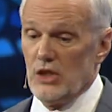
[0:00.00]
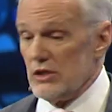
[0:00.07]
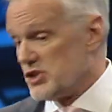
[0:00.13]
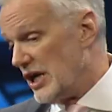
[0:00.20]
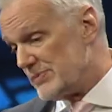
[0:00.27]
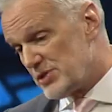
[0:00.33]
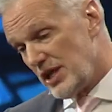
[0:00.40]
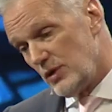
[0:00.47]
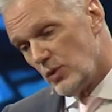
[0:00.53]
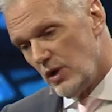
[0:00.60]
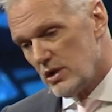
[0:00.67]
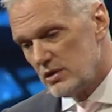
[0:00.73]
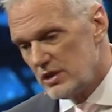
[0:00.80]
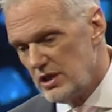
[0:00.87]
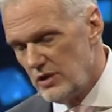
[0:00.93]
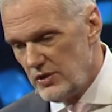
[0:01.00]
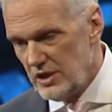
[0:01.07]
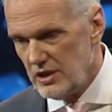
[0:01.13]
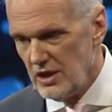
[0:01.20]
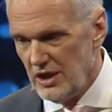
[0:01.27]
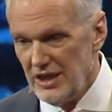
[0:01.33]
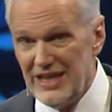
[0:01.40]
Some say, well, you know, he
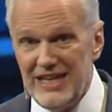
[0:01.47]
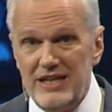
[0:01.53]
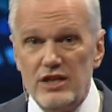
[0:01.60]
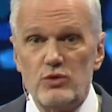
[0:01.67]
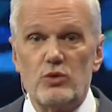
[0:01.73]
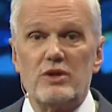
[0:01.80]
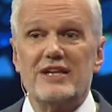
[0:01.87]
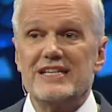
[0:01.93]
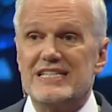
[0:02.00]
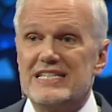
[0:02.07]
didn't really